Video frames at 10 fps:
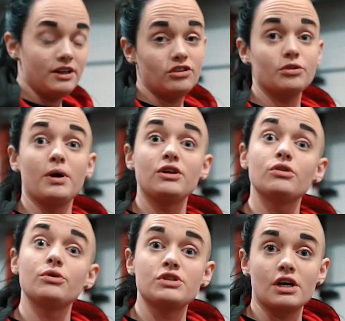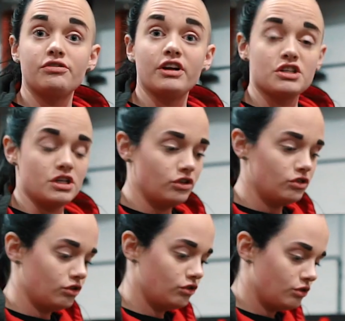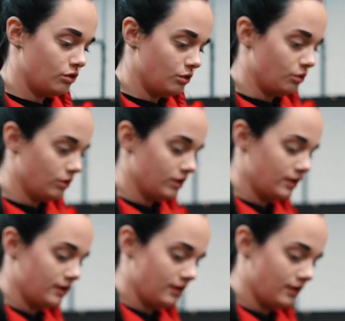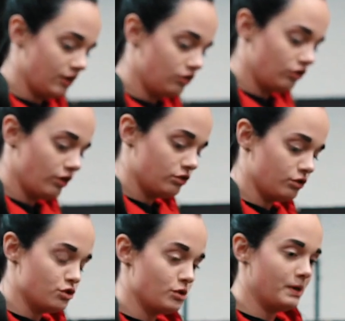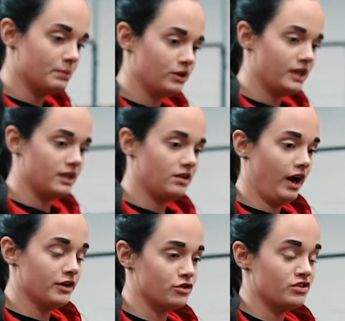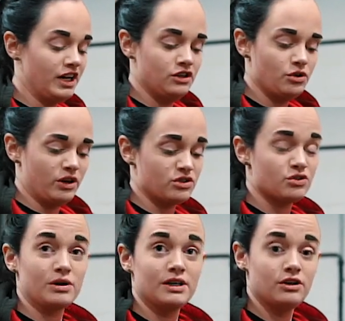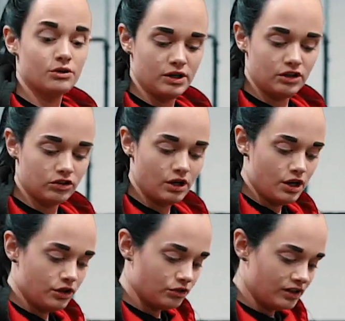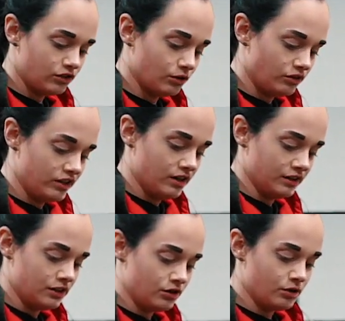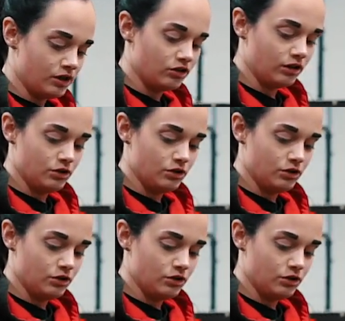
easiest way to check flexion is just to do this. So you should be able to get 110 to 120 degrees. So that's obviously 90 degrees, and you